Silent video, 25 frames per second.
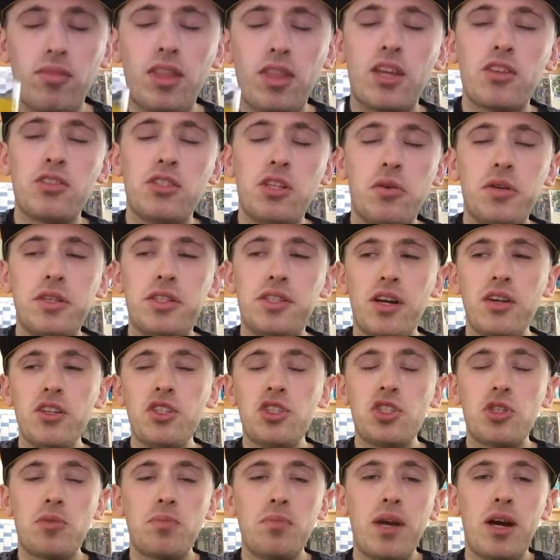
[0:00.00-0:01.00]
So it does
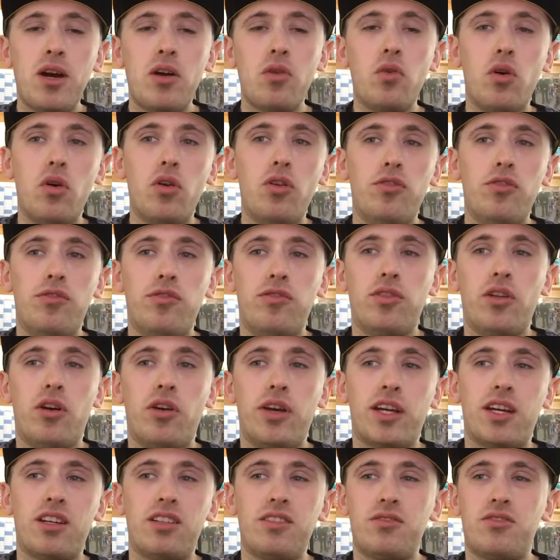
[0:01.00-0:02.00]
smell of
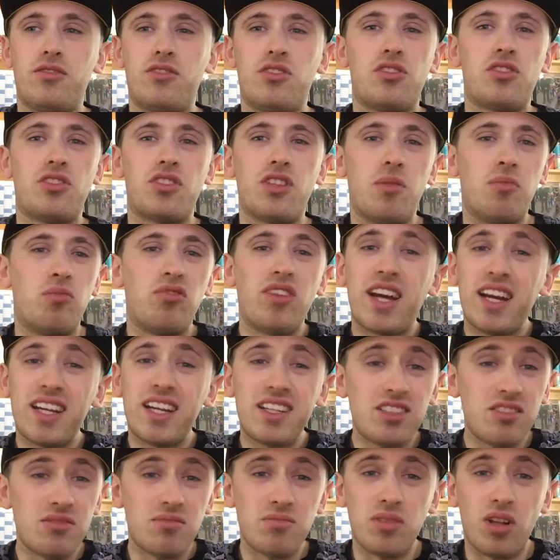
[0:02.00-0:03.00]
like kind of just some
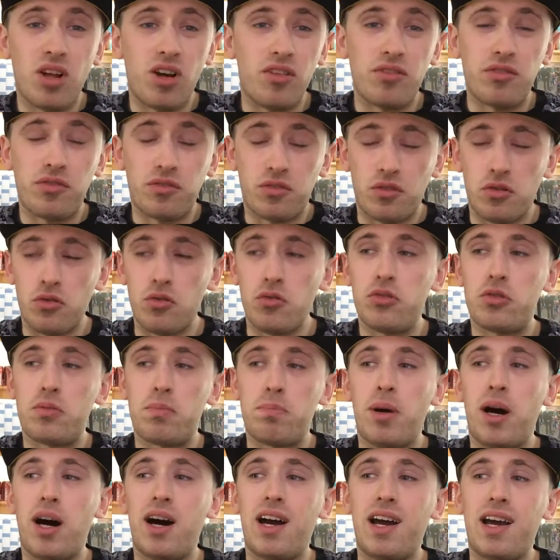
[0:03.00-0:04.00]
random like fruits,
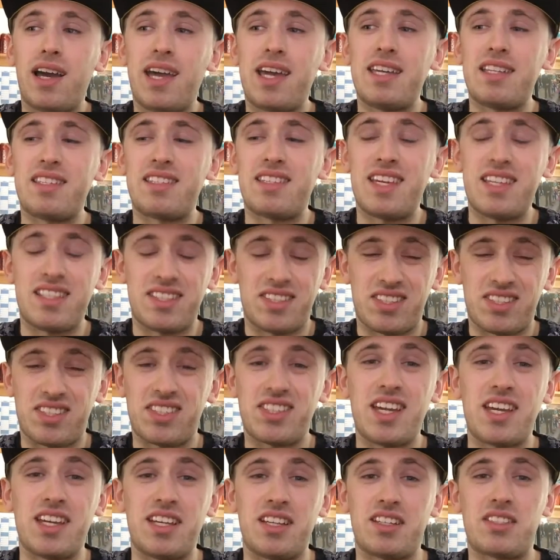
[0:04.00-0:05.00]
but it
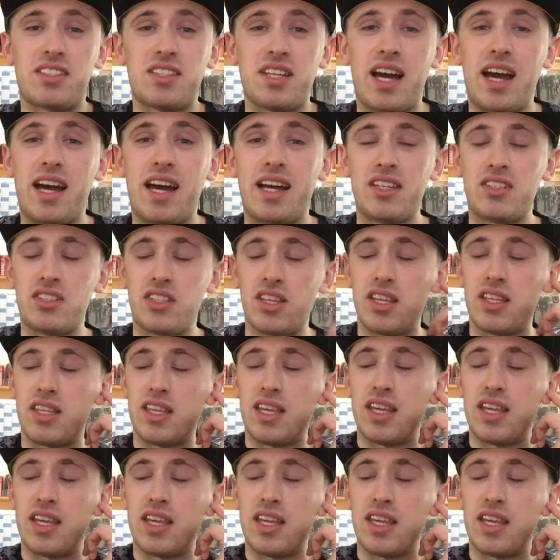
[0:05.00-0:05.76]
stinks, as in